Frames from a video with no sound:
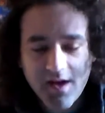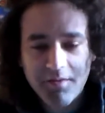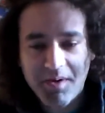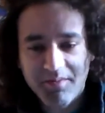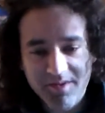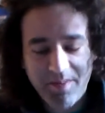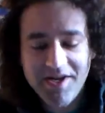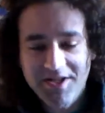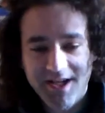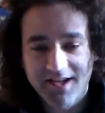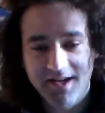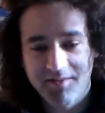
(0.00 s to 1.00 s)
I remember the
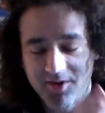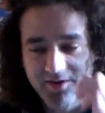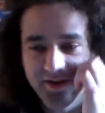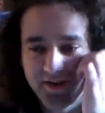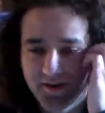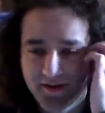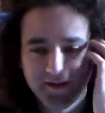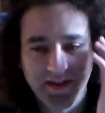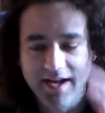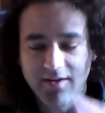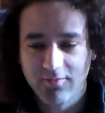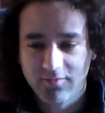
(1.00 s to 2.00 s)
Banshee had come over
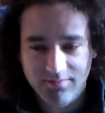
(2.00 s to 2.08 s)
like